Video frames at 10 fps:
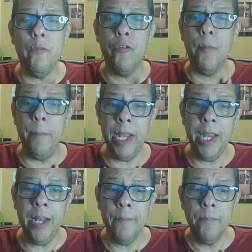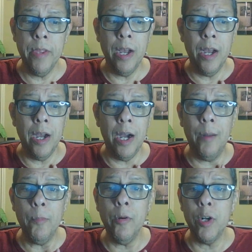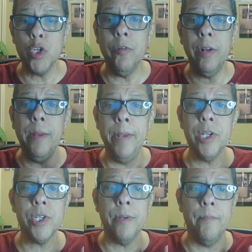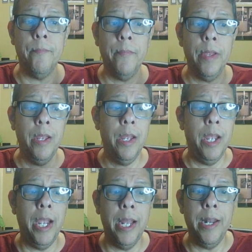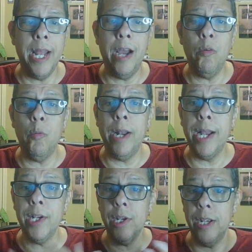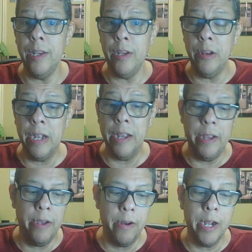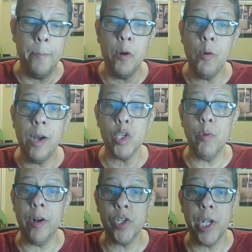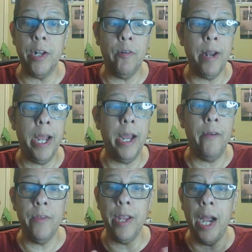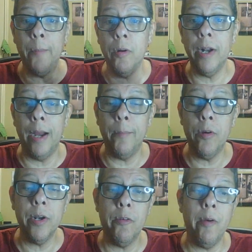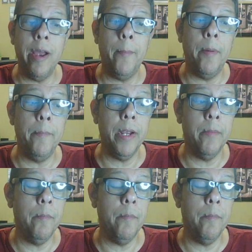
For me, I'm going to truly miss him. And now when I come across records I don't have, I'm going to grab them,